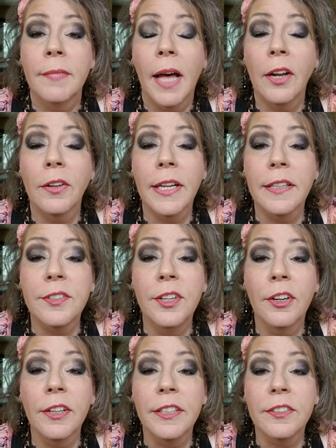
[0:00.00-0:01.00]
I don't think it's
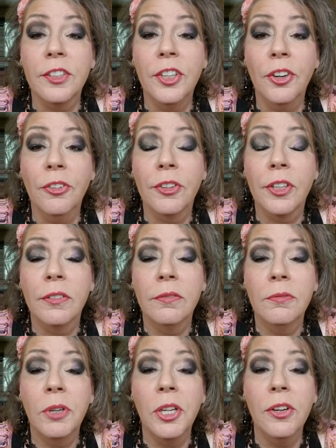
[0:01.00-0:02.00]
nearly as cute.
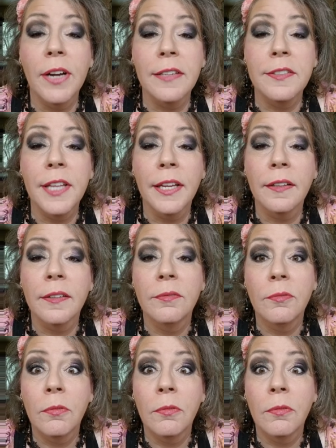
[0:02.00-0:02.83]
What do you guys think?